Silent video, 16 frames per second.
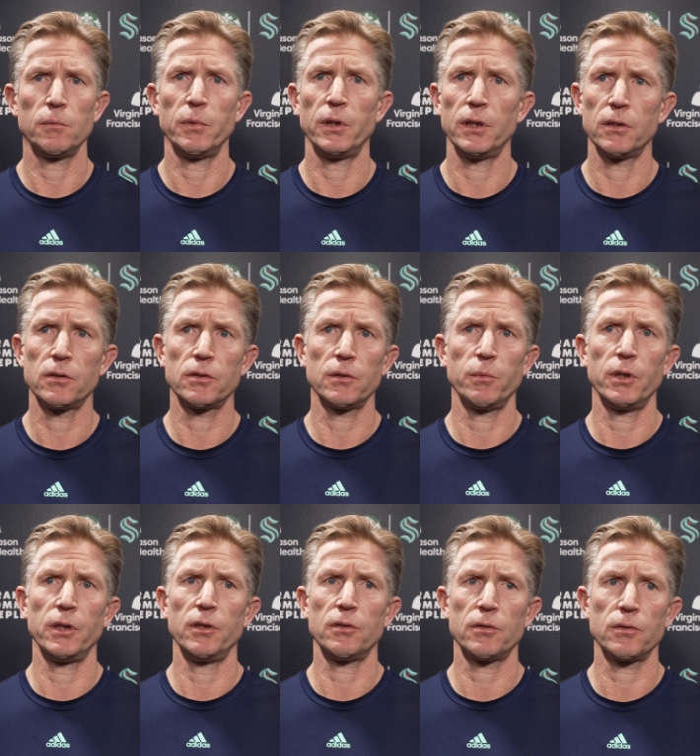I mean, it's I
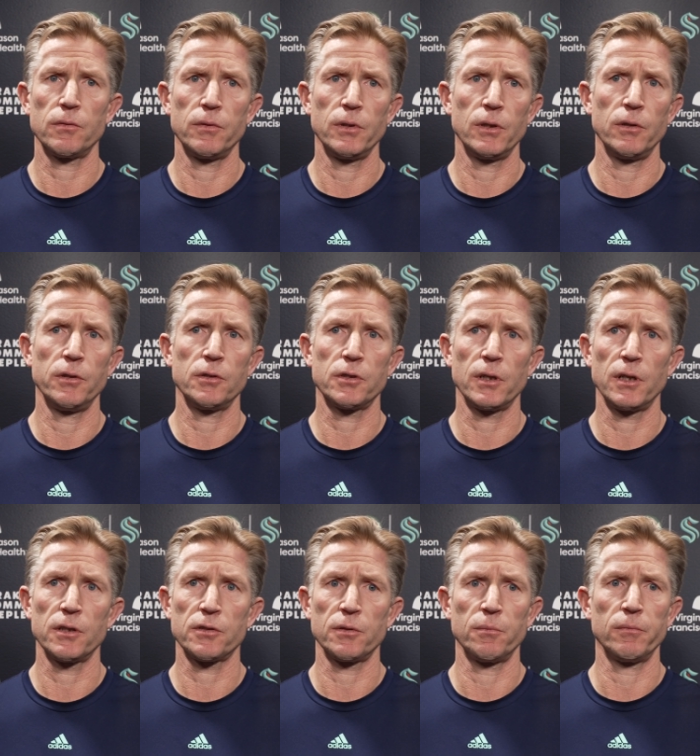mean, you you know, you
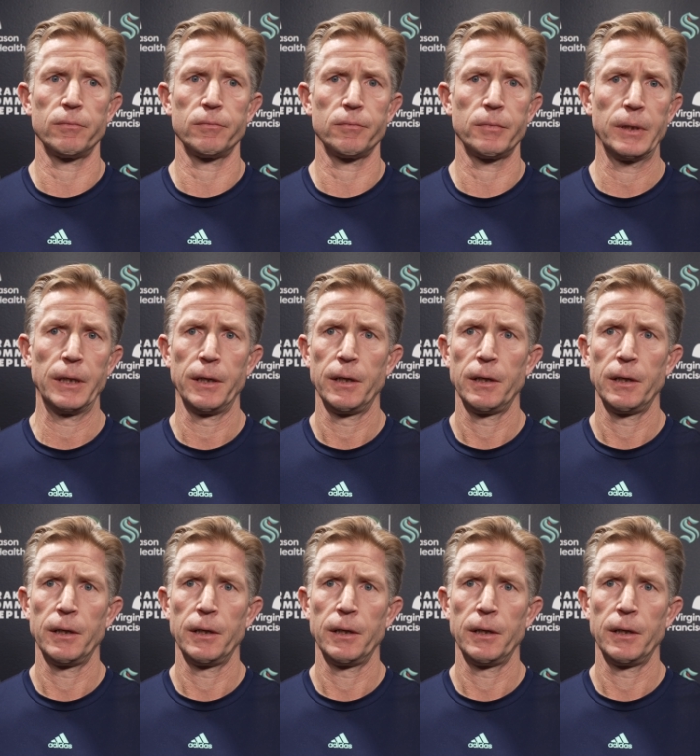saw some